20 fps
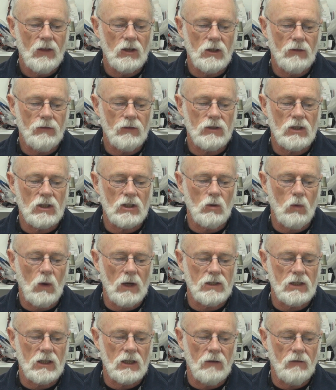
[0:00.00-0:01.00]
the difference is
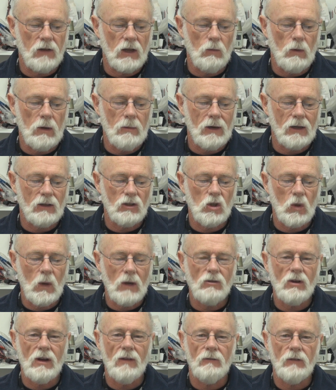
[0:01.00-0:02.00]
quite significant. We were
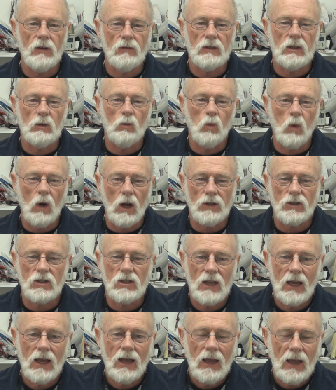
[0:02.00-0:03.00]
250
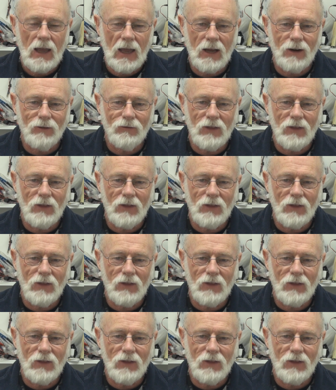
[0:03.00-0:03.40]
watts out